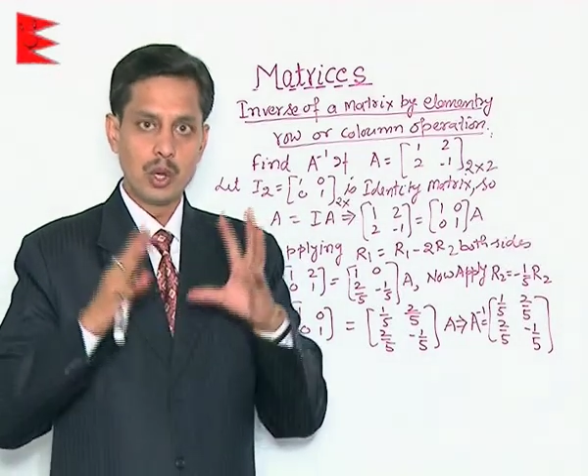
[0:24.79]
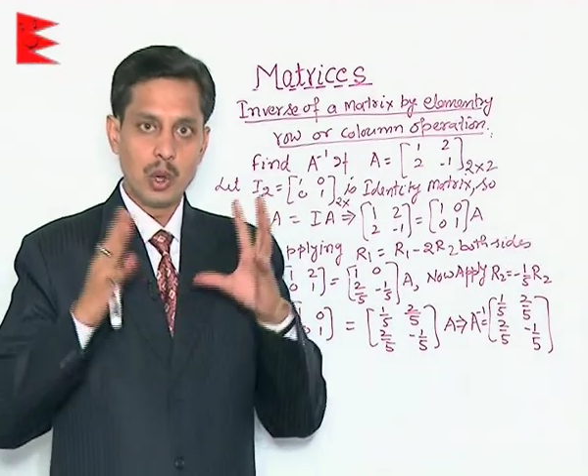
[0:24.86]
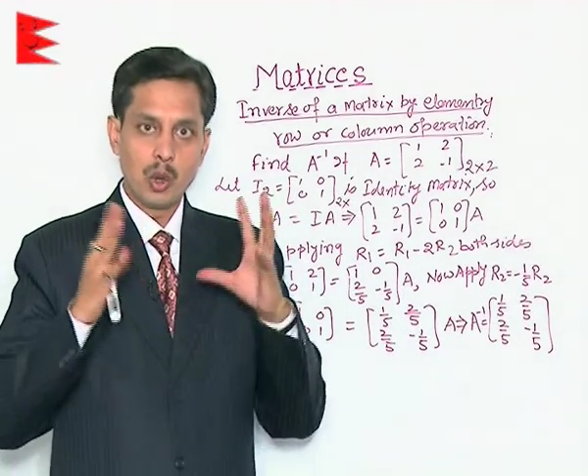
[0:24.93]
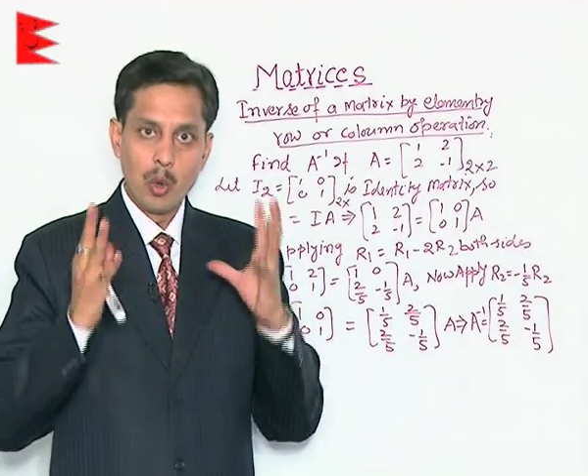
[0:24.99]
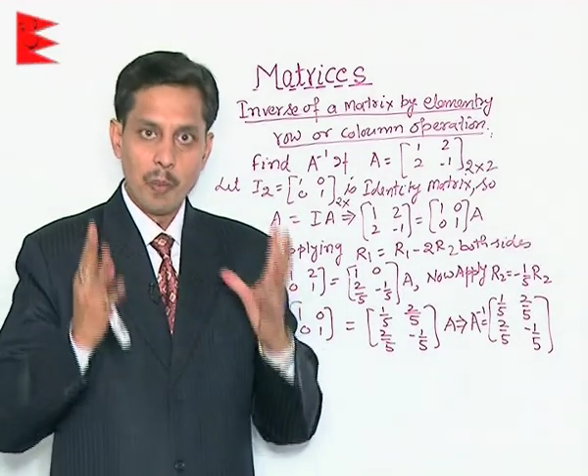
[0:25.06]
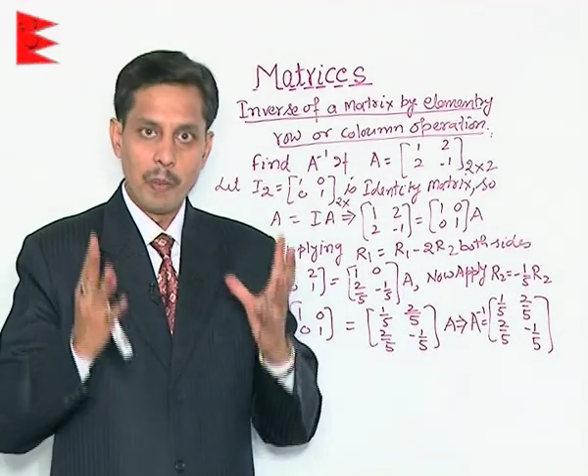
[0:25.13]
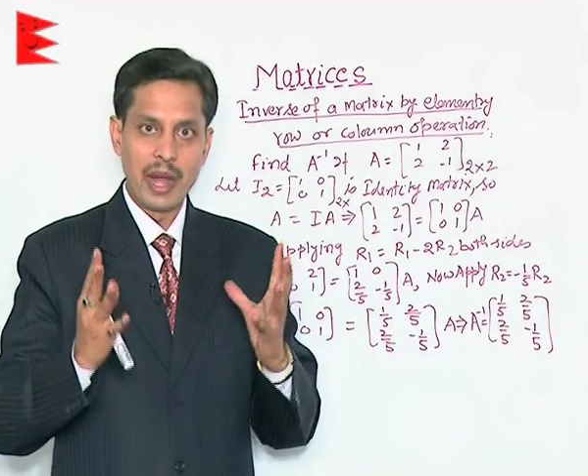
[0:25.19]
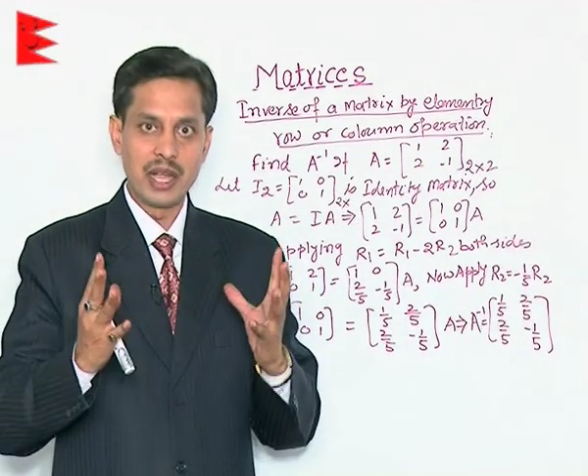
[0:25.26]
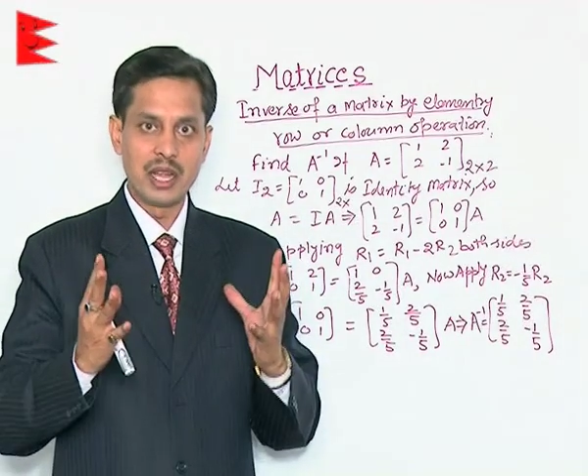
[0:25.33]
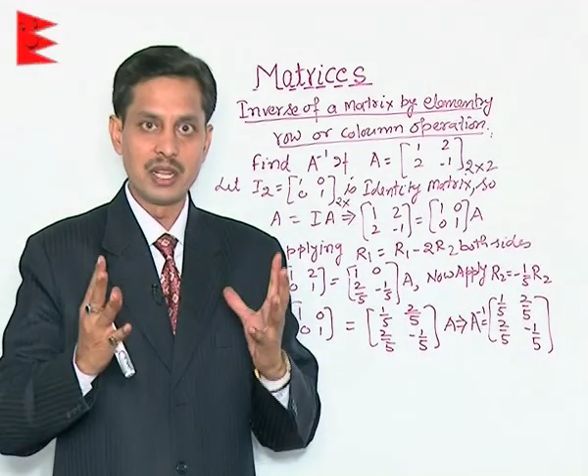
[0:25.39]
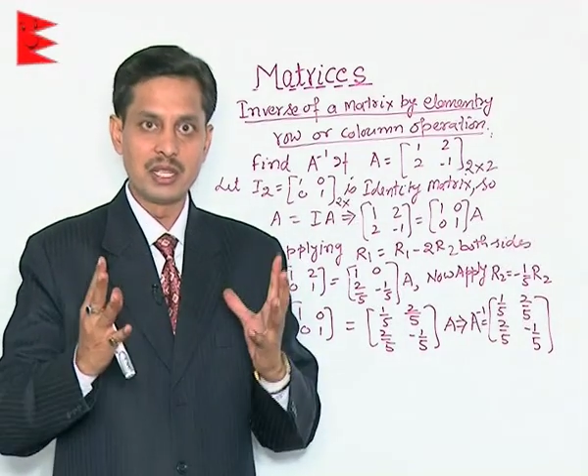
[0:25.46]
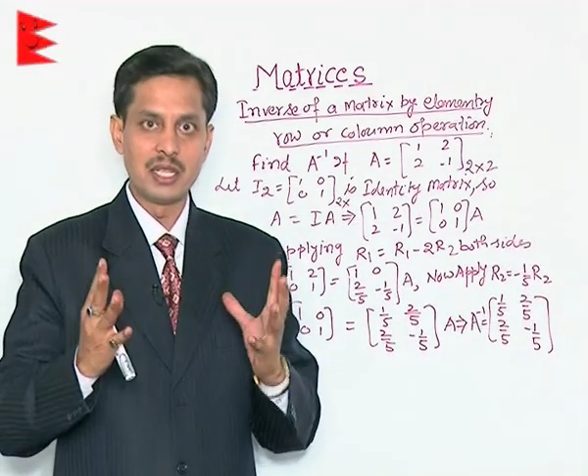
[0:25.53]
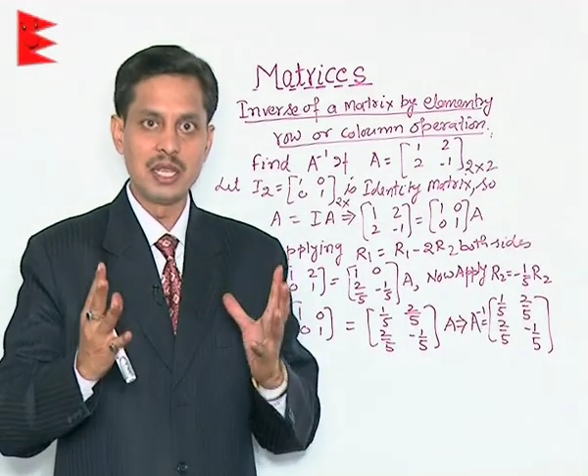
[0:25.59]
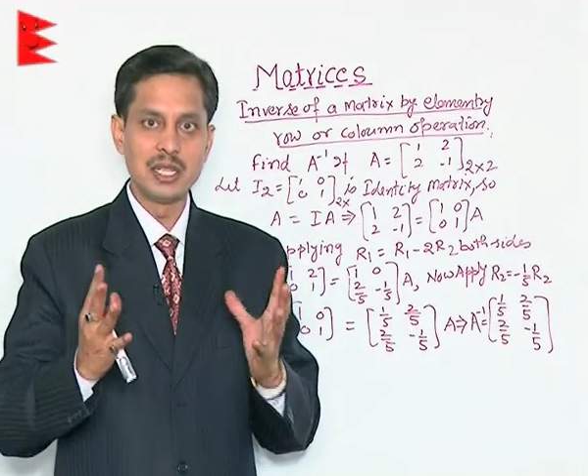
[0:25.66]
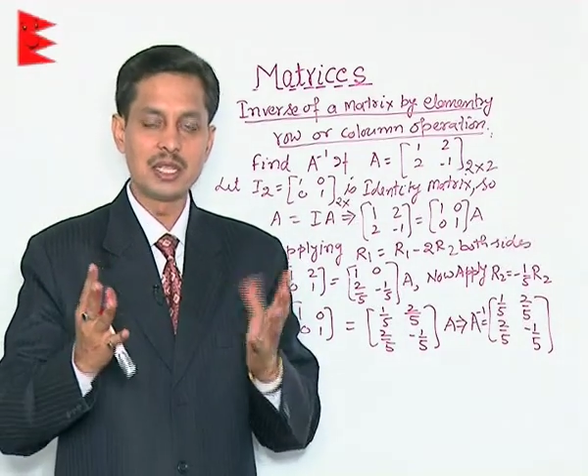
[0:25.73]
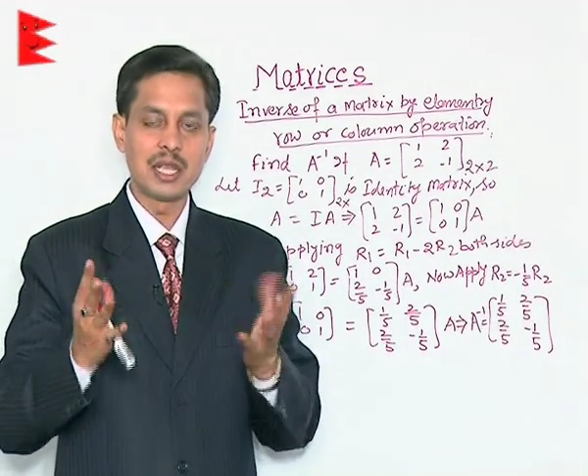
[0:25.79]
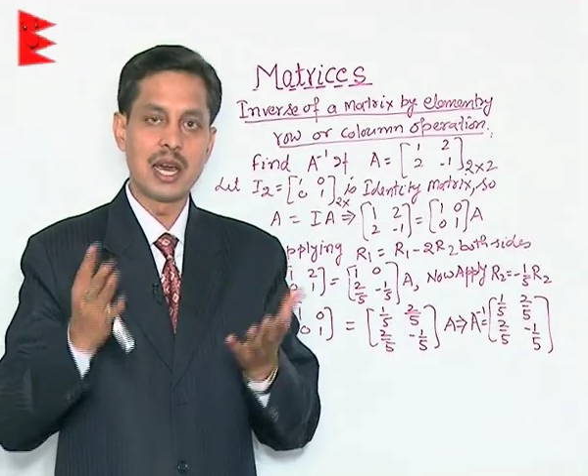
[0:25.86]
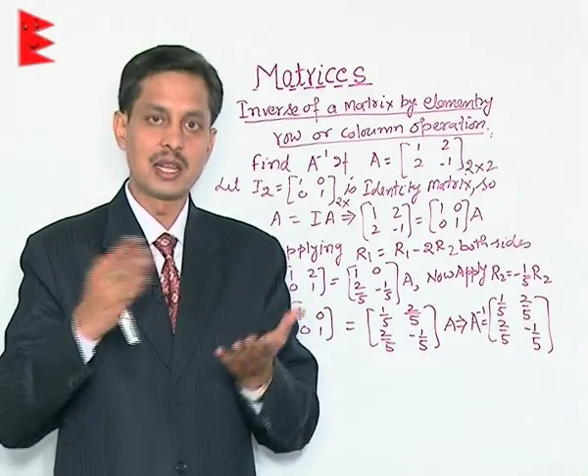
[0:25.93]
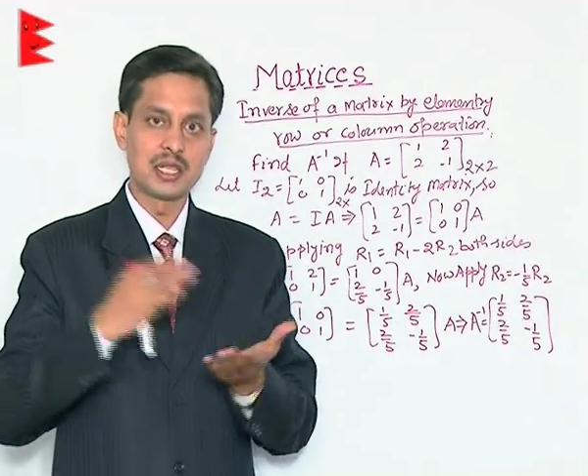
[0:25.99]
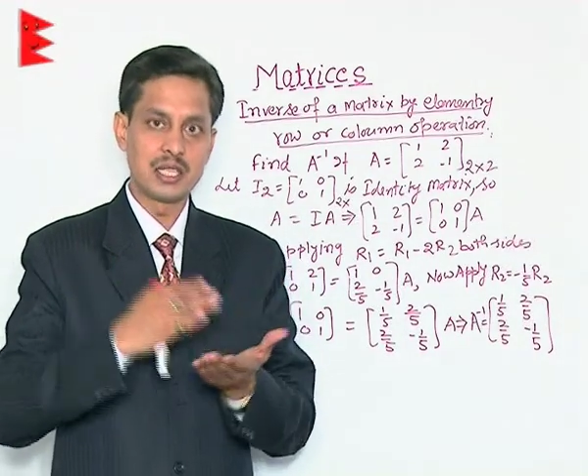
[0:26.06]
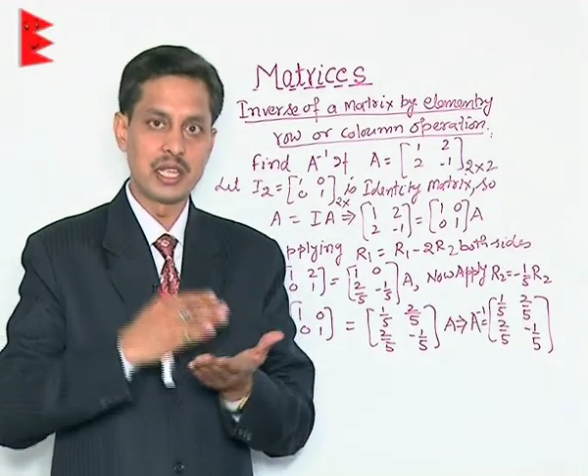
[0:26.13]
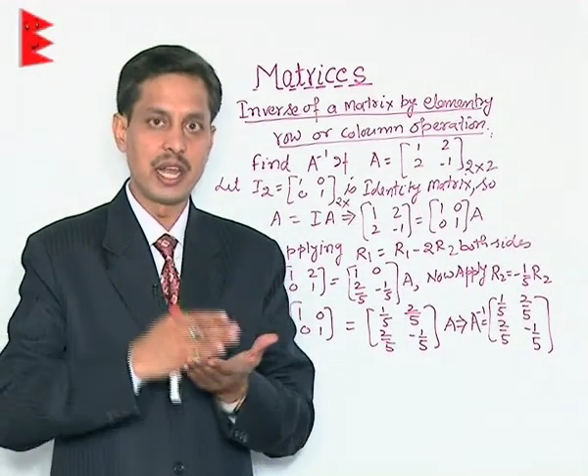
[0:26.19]
Two matrices
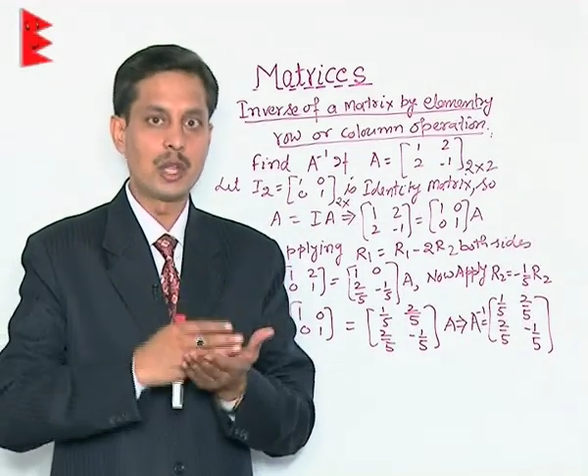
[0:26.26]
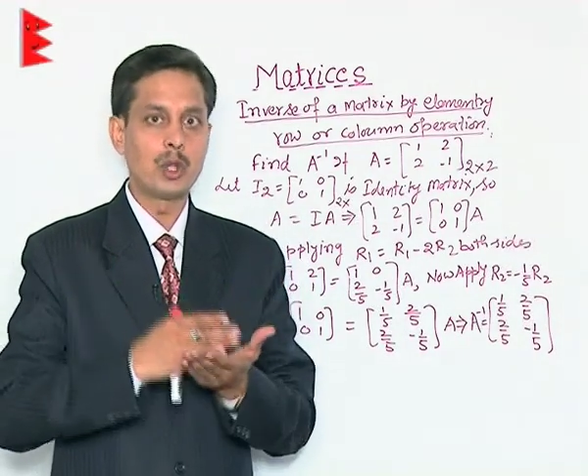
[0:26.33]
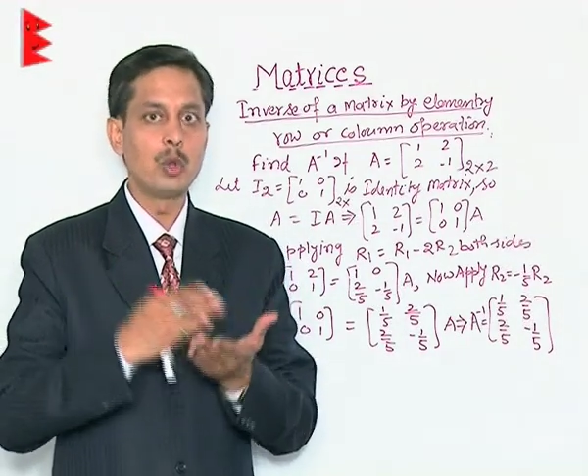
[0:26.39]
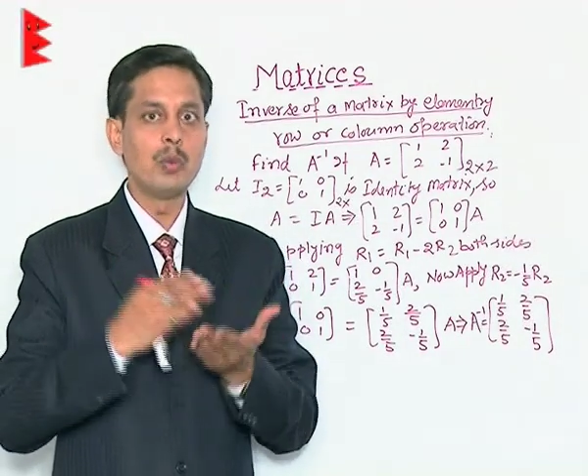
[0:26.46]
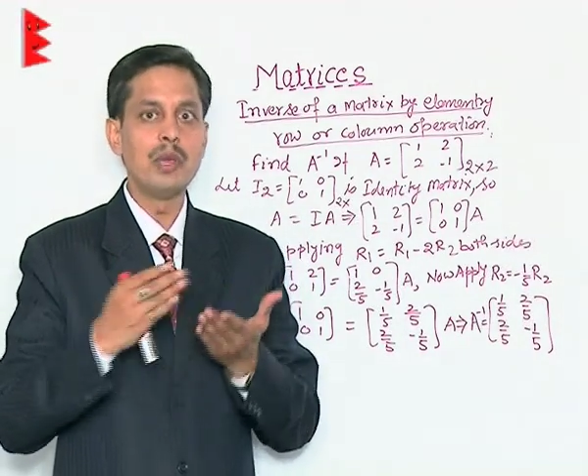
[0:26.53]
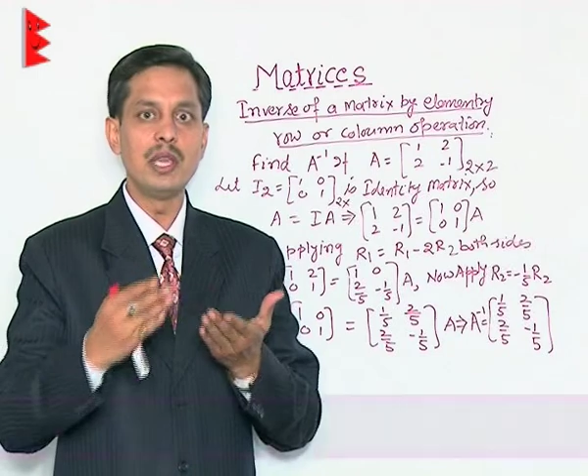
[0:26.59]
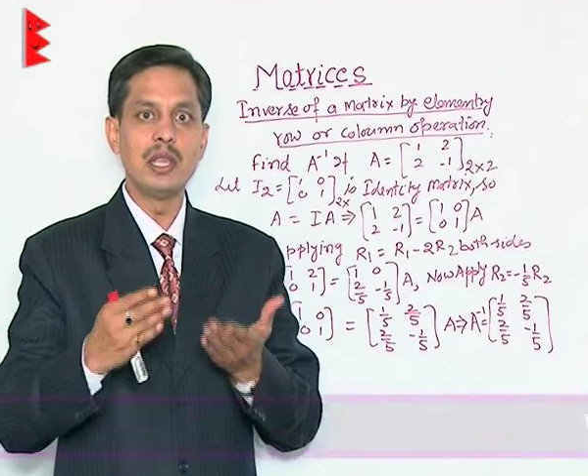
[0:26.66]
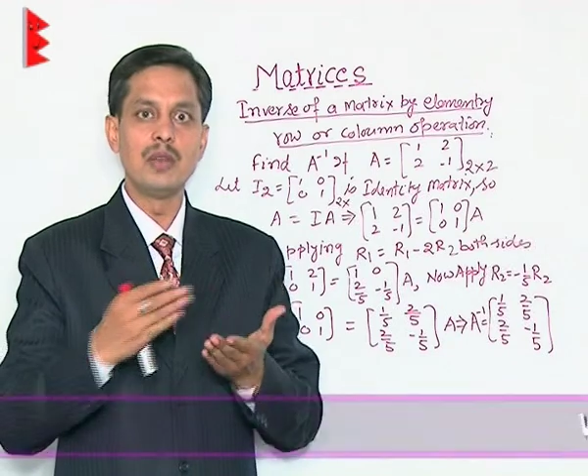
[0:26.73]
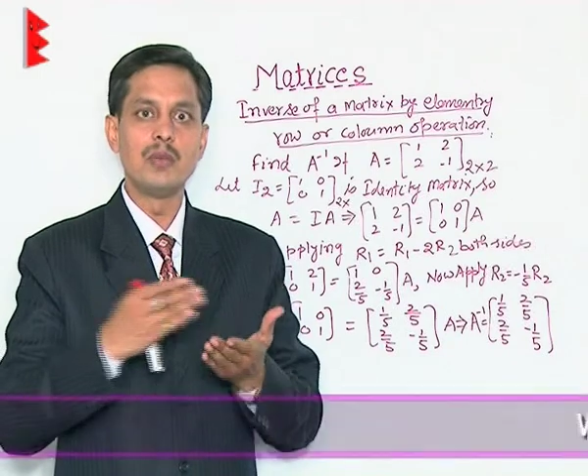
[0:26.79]
are said to be